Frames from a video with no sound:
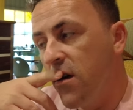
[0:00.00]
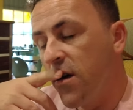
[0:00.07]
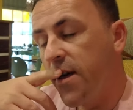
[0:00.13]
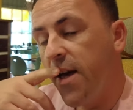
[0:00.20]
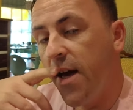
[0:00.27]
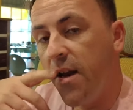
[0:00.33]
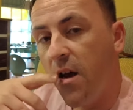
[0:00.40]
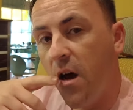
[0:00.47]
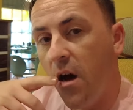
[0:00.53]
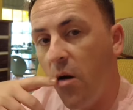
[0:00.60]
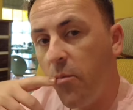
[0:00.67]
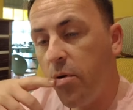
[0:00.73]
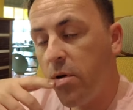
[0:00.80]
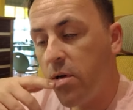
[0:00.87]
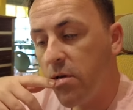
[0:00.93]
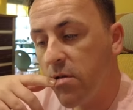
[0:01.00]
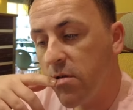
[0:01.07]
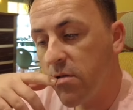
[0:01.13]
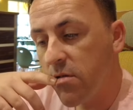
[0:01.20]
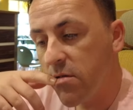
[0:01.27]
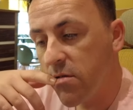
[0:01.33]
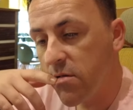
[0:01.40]
get up
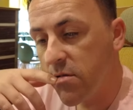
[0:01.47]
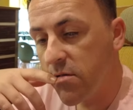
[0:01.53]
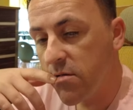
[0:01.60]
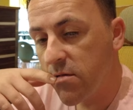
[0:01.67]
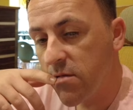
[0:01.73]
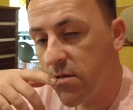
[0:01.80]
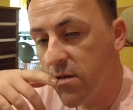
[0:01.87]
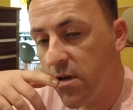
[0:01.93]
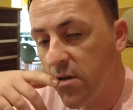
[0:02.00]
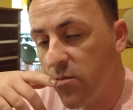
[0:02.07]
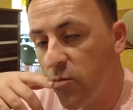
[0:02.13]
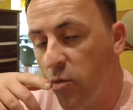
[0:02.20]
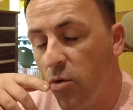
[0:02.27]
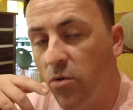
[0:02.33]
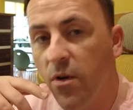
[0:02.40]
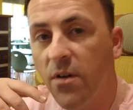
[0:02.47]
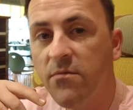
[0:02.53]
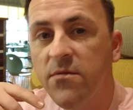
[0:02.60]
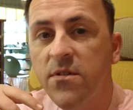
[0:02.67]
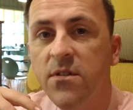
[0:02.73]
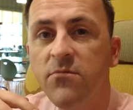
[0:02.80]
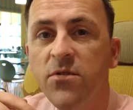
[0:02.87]
and walk around
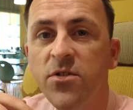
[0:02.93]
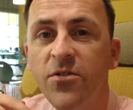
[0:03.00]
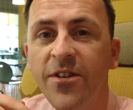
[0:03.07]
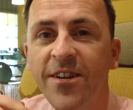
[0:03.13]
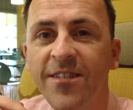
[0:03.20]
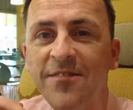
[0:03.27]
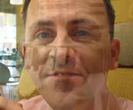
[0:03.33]
the resort.